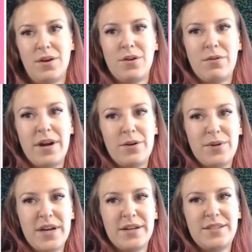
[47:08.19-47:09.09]
Right? Are we
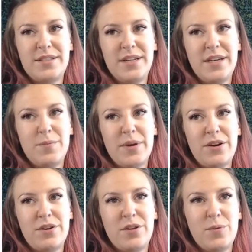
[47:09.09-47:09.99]
kind of seeing it
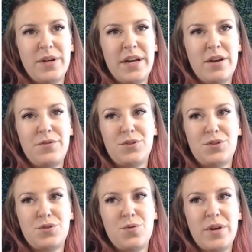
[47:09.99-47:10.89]
better a little bit now if you
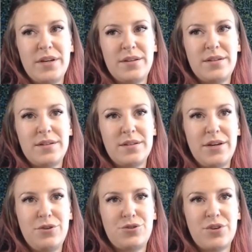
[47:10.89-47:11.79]
squint
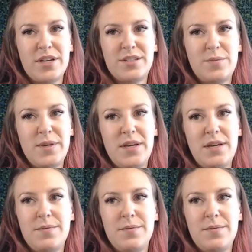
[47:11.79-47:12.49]
and you trust me?